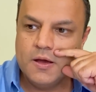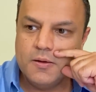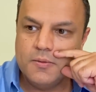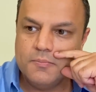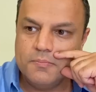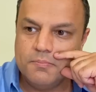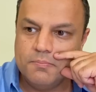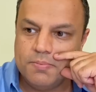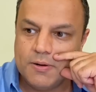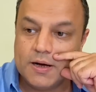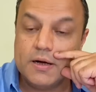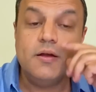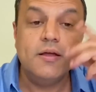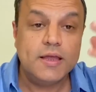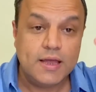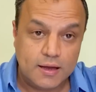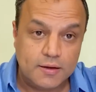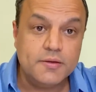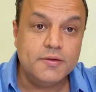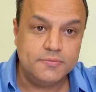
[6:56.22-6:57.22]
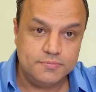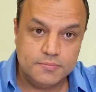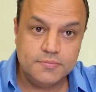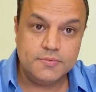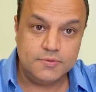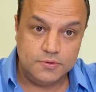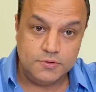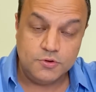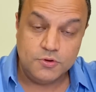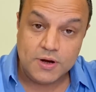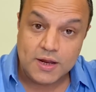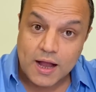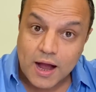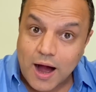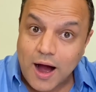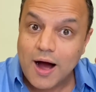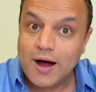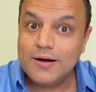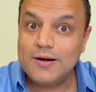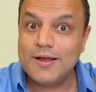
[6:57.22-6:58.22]
But yeah, during
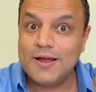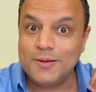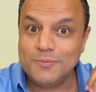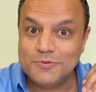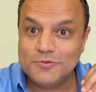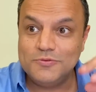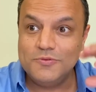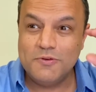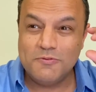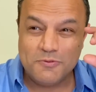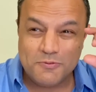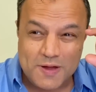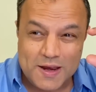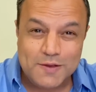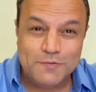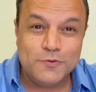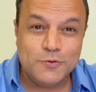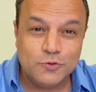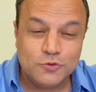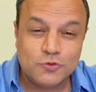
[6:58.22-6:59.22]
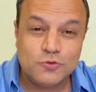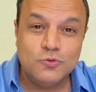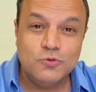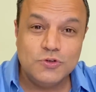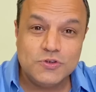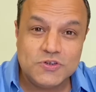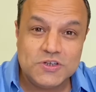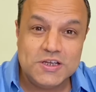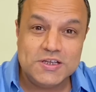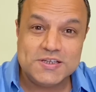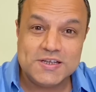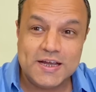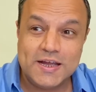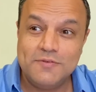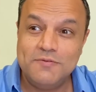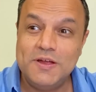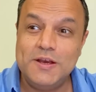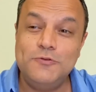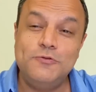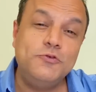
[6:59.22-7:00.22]
our times, there were very few schools teaching
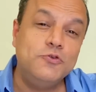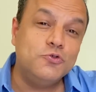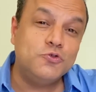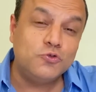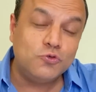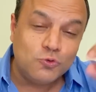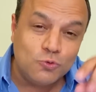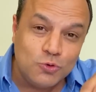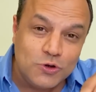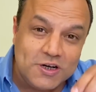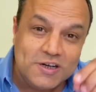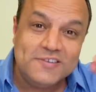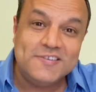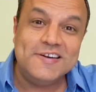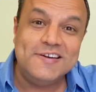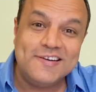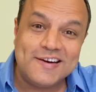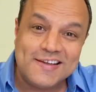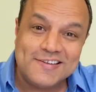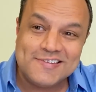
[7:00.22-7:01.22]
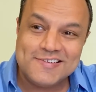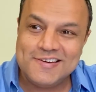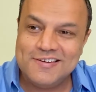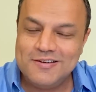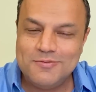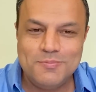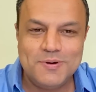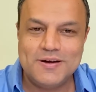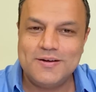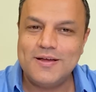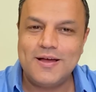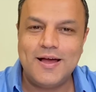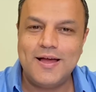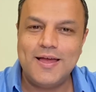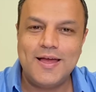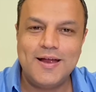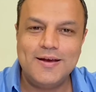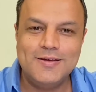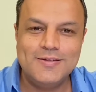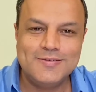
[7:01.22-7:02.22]
and very few students interested in it, but I
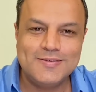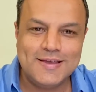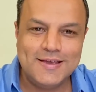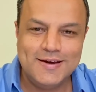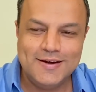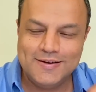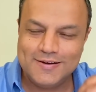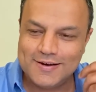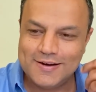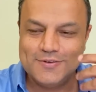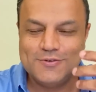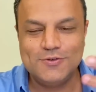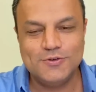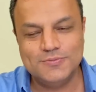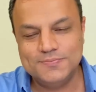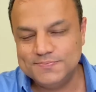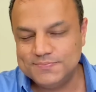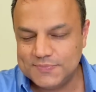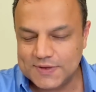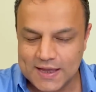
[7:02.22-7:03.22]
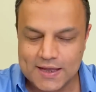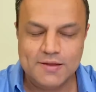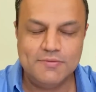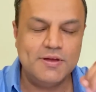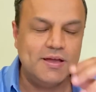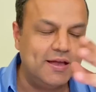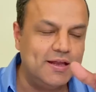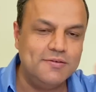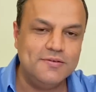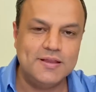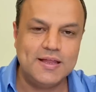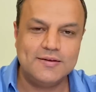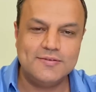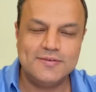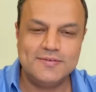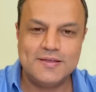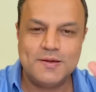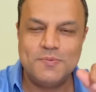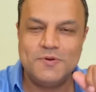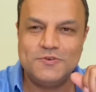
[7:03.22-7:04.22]
had this keen interest. So anyway, that's
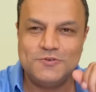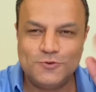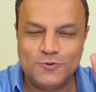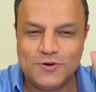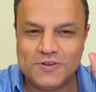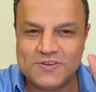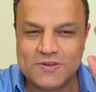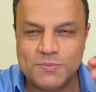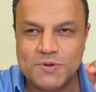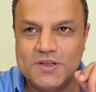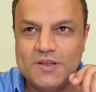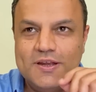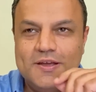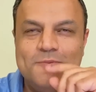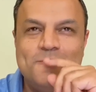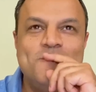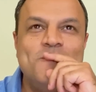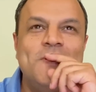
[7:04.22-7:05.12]
a separate story some other day.